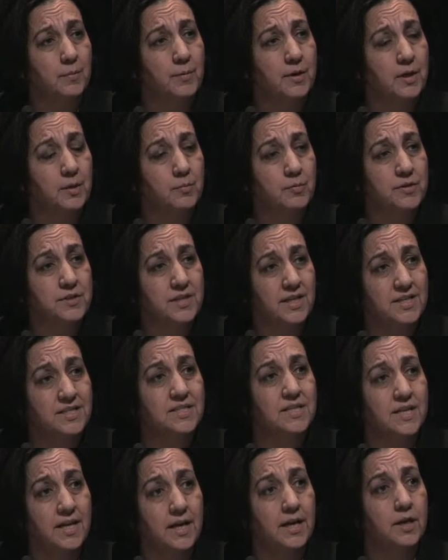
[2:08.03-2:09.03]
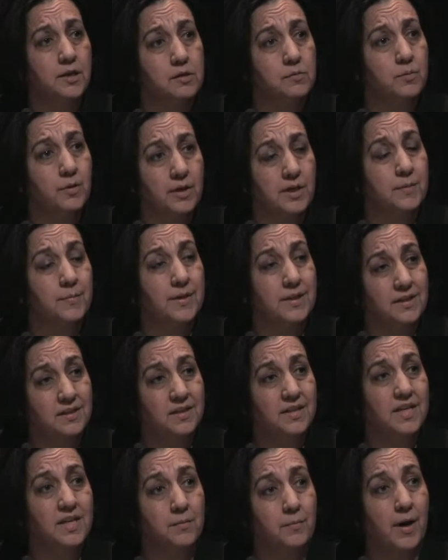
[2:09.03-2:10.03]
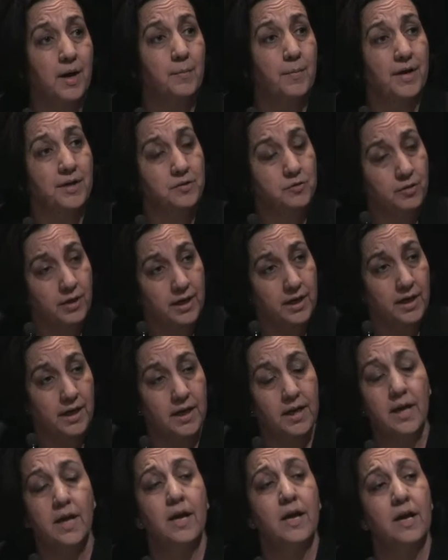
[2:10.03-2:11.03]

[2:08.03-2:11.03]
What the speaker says: going to present today has really been gleaned by my training